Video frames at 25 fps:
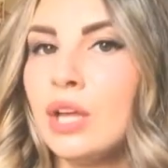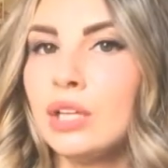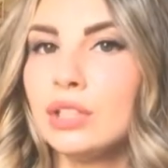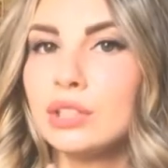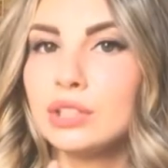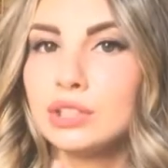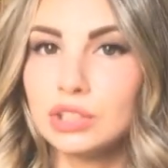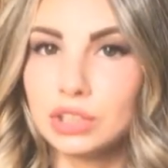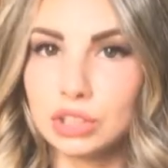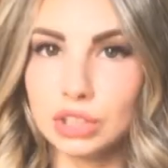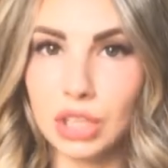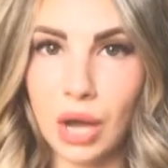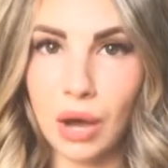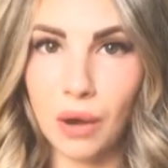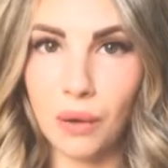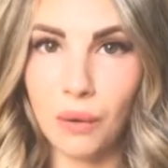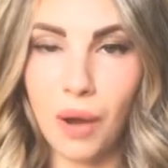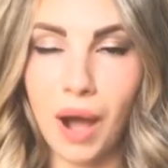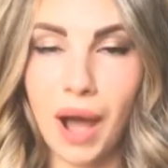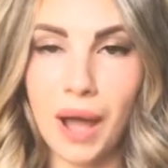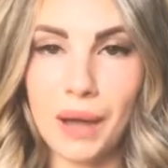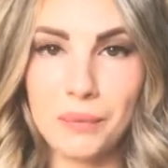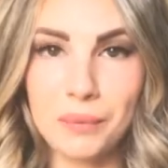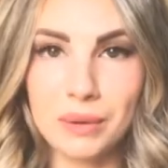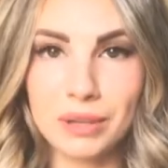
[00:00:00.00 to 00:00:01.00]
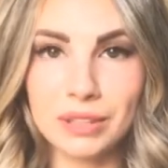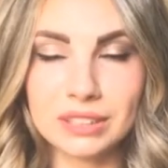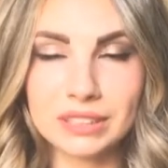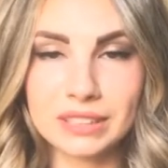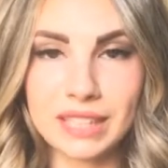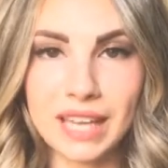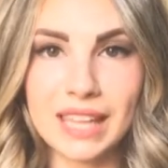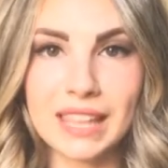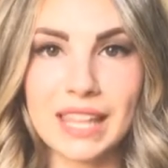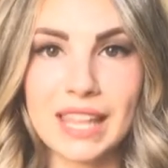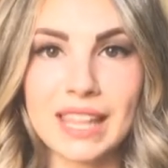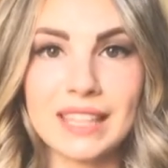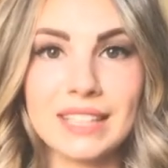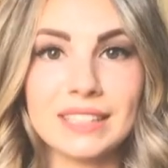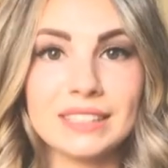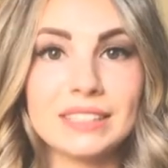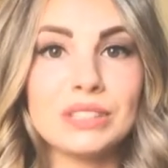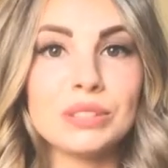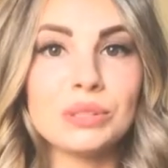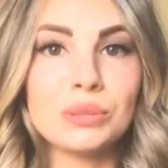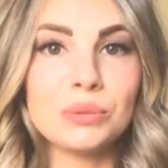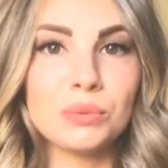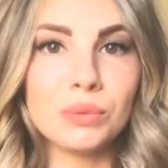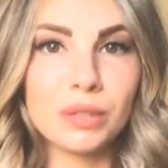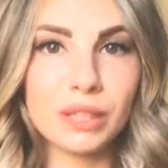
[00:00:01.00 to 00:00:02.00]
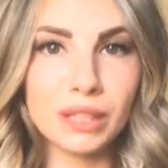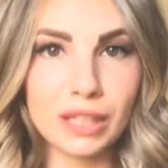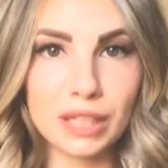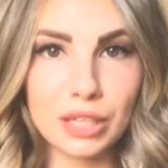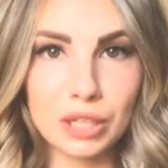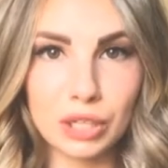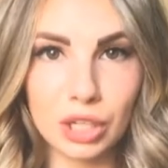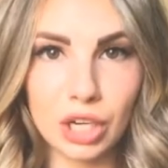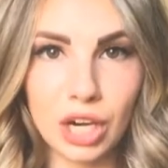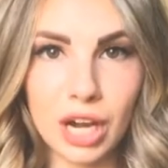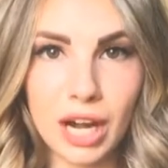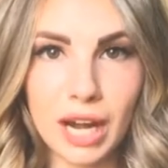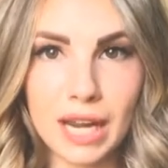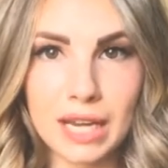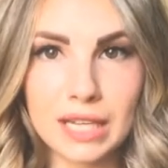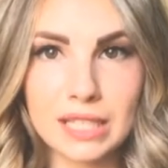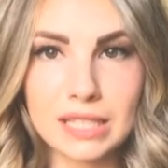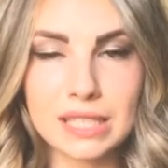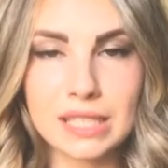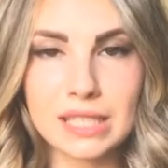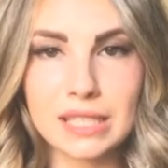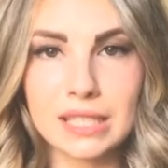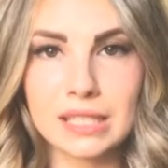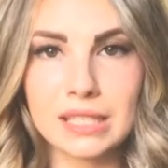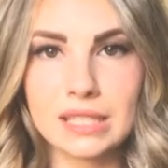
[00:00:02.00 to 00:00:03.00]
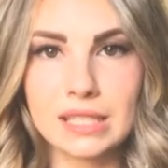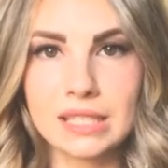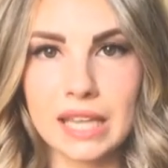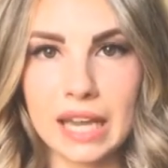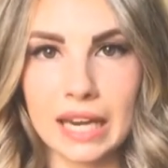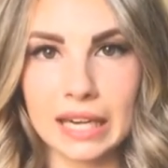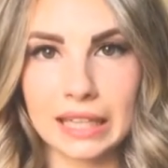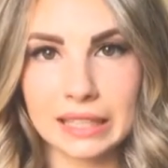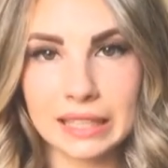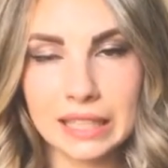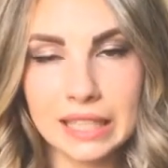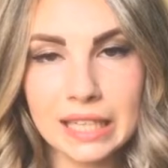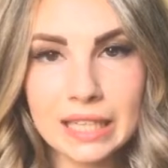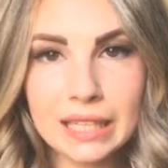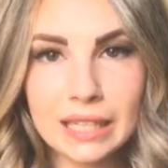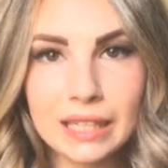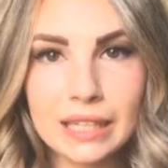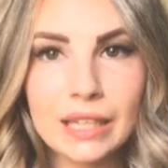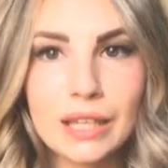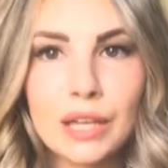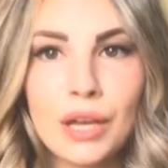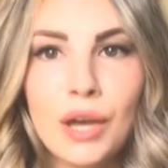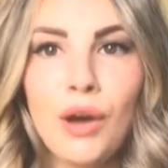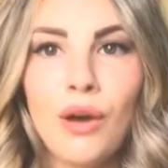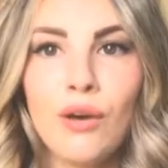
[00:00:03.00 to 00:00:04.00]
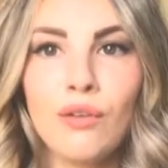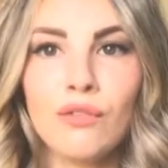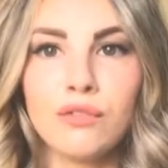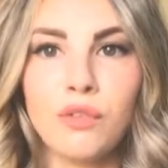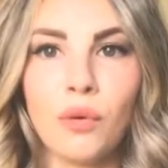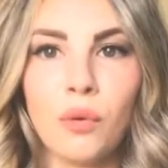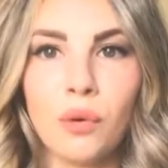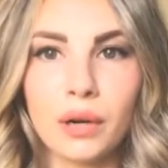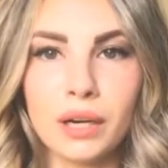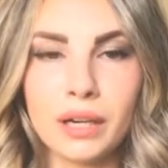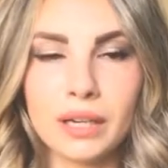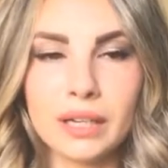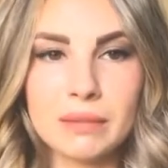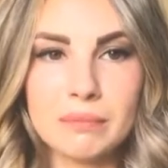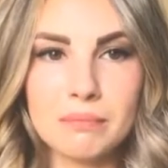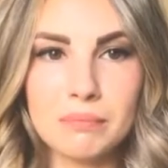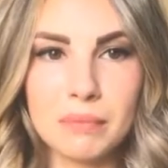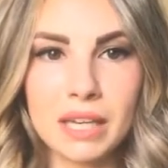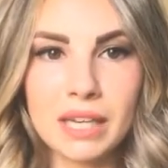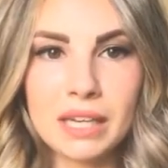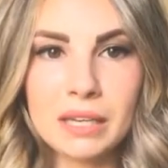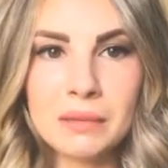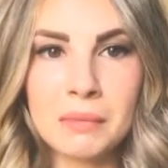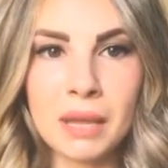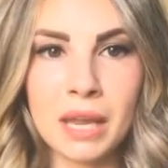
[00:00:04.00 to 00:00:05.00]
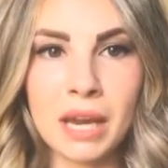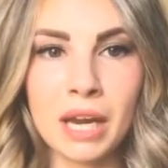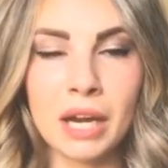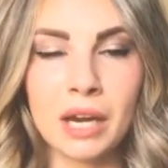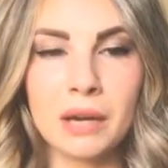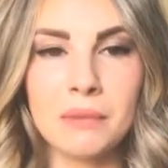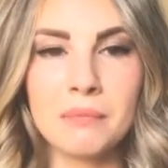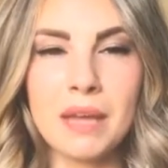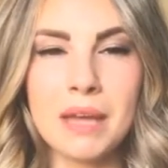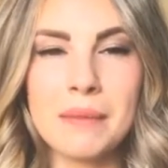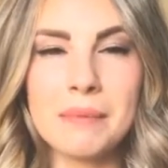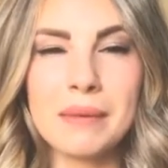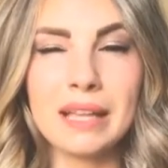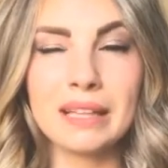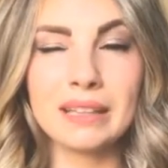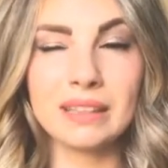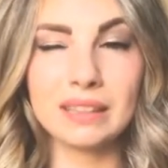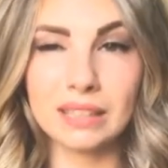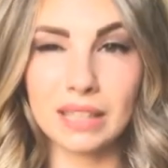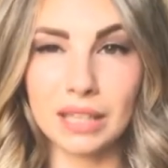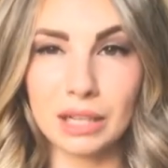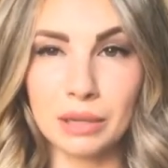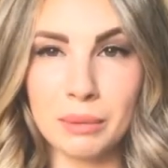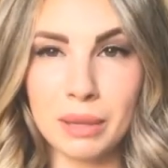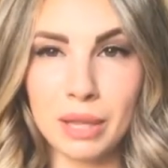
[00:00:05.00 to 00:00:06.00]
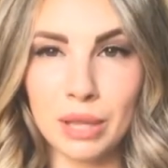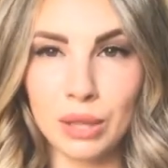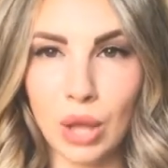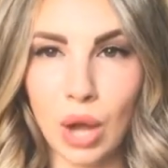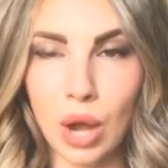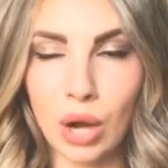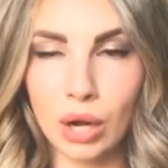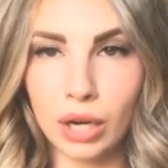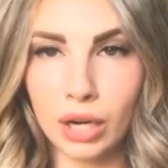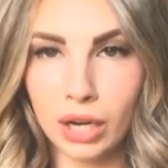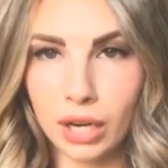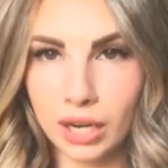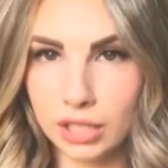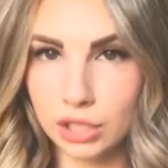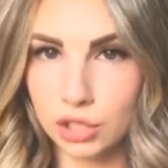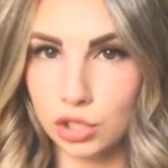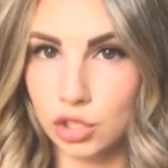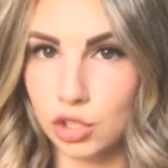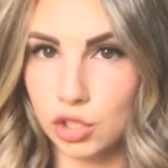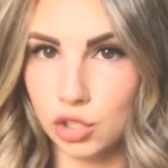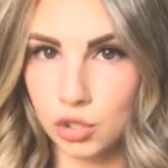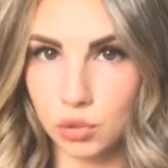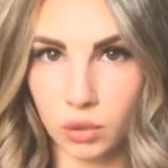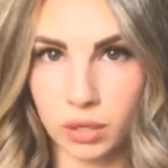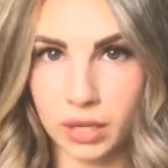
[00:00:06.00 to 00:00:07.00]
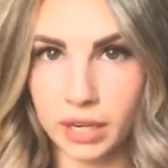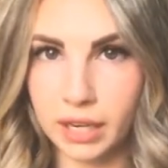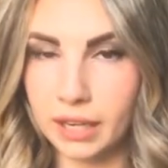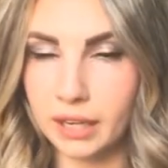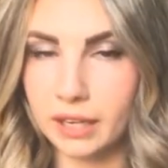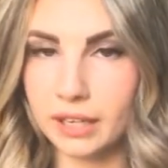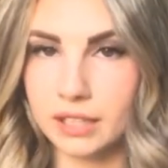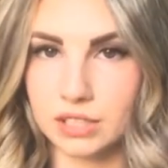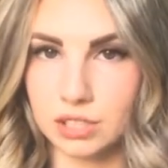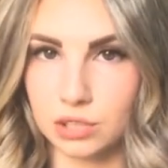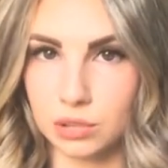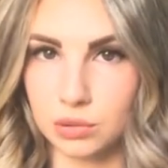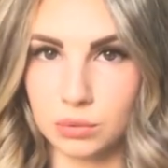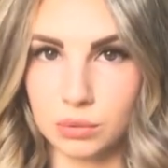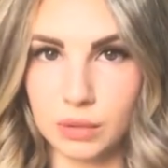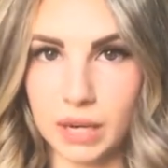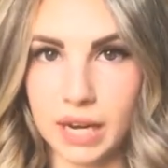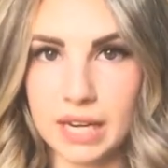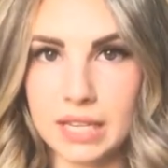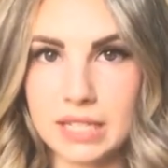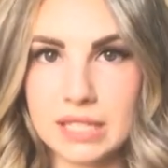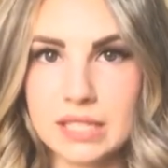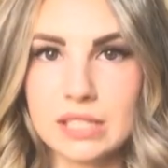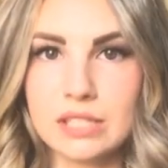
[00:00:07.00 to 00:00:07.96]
So I will say that this is a really great technique for medium hair, maybe a little bit longer, and short hair it's great.